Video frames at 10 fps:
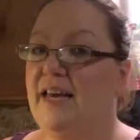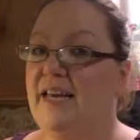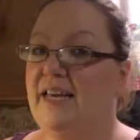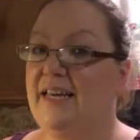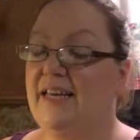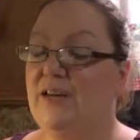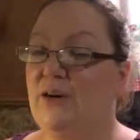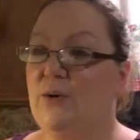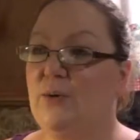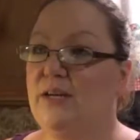a
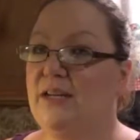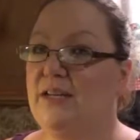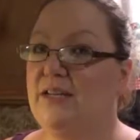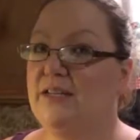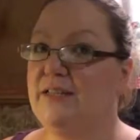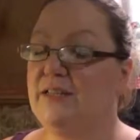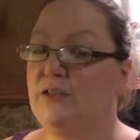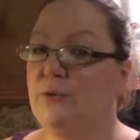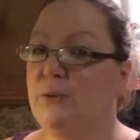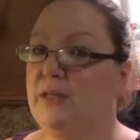coconut
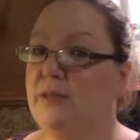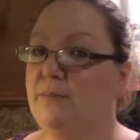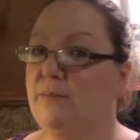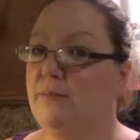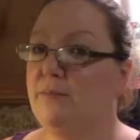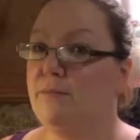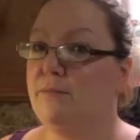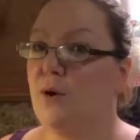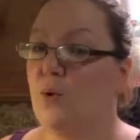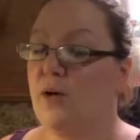cream
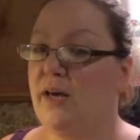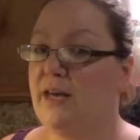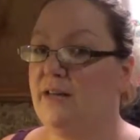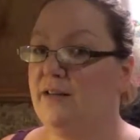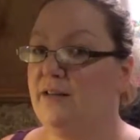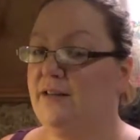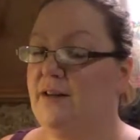poke cake,